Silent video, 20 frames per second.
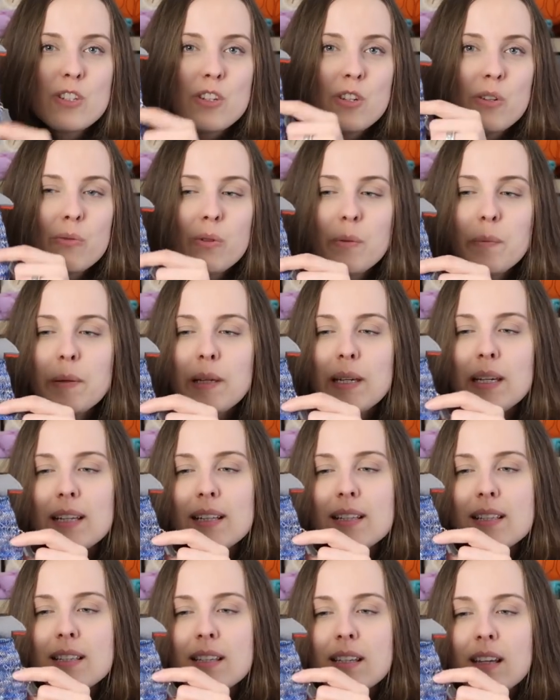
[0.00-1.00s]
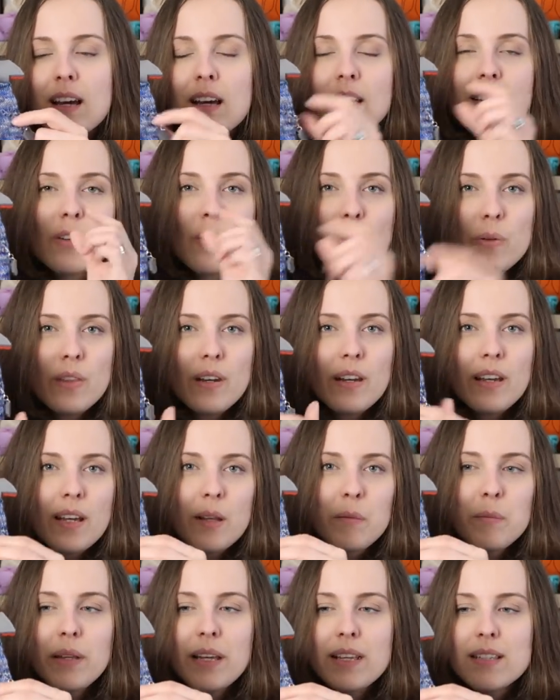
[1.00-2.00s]
the two repeats, I know that I
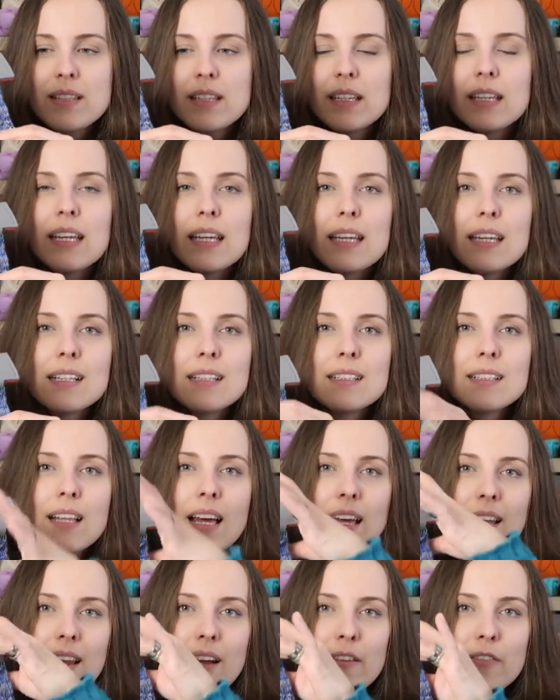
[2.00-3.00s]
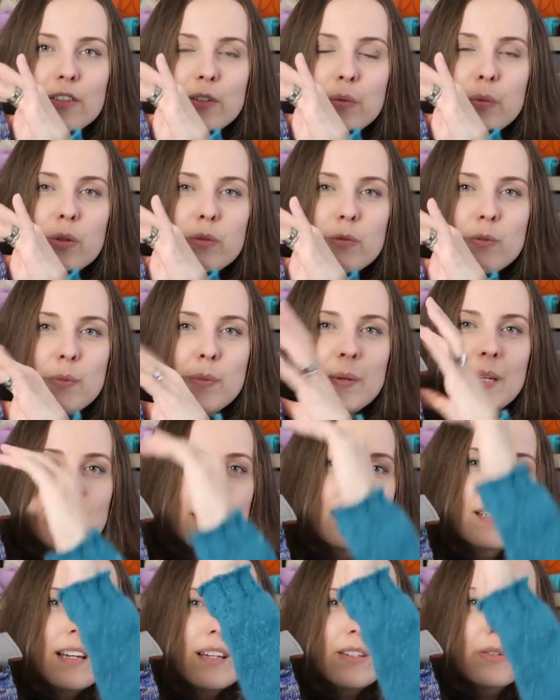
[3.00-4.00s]
can place the heel and after one
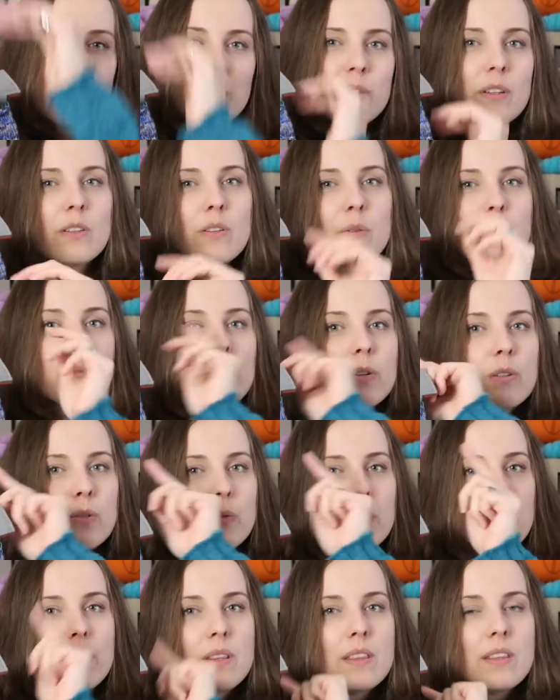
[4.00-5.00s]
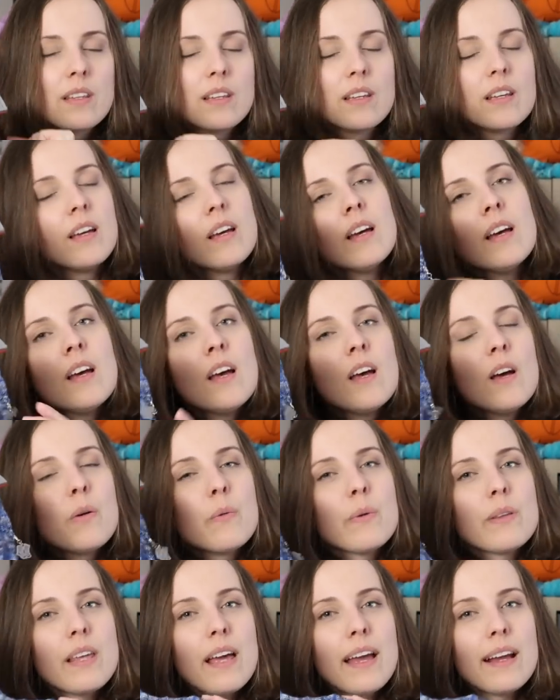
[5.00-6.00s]
repeat, I do another one with the
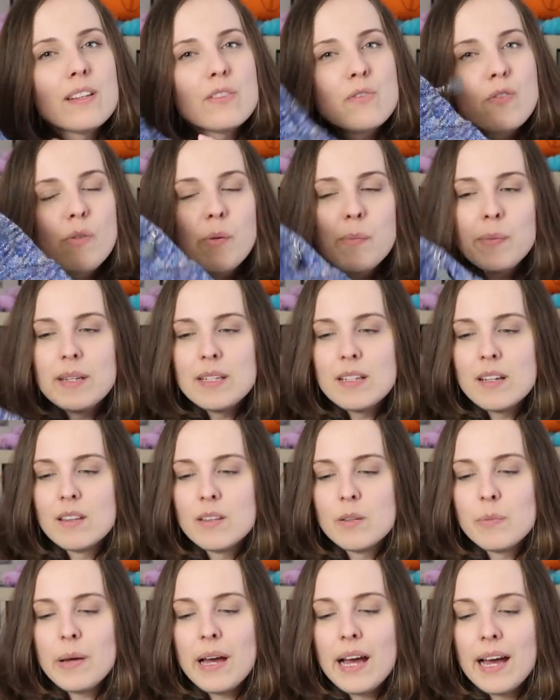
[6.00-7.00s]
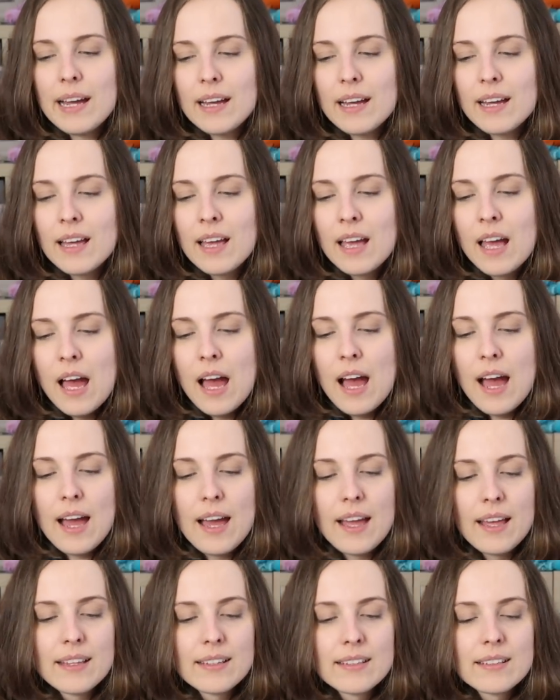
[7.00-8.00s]
with an extra repeat on the back
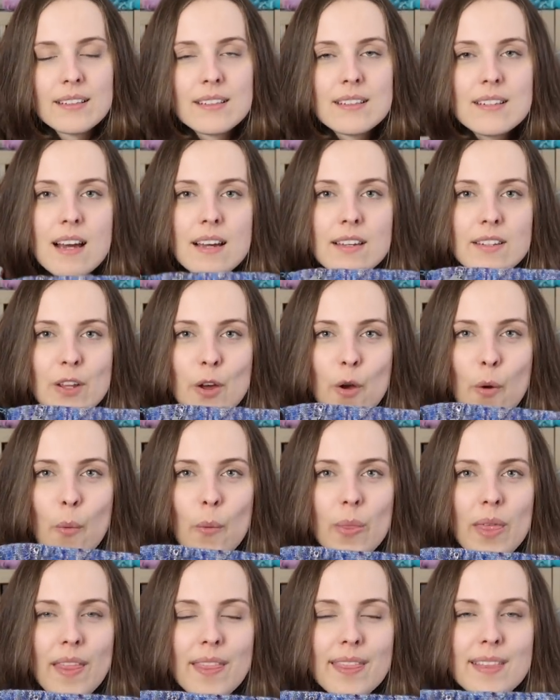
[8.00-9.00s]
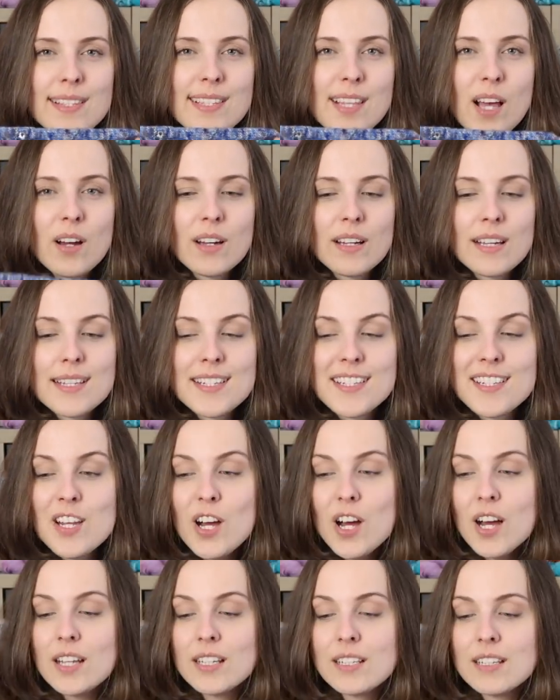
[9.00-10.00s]
and I know then the sock is
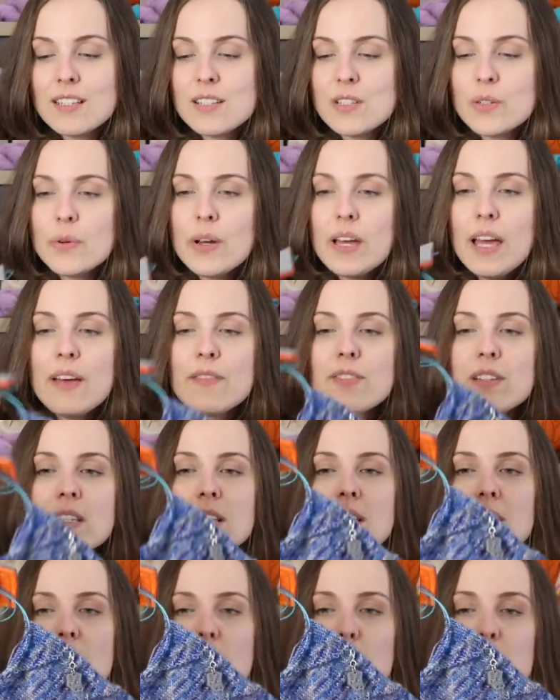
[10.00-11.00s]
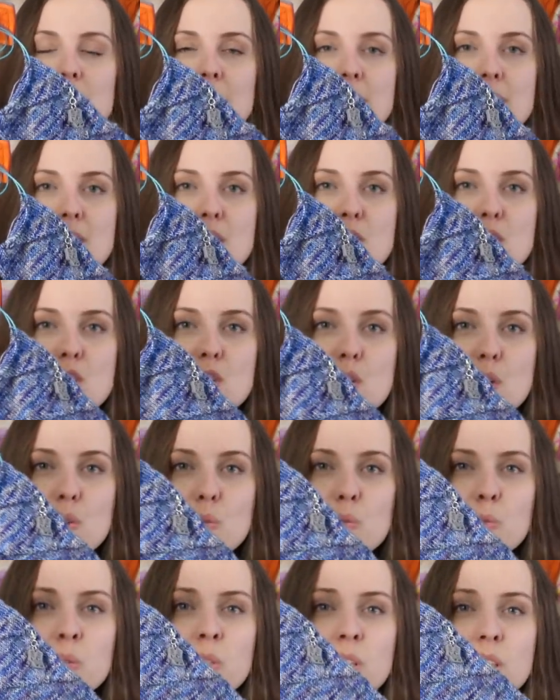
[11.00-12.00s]
done. So I have still a bit to
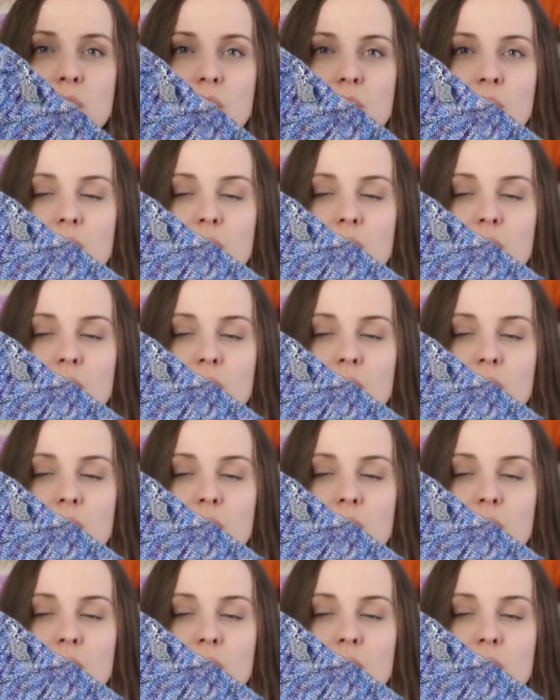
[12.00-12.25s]
do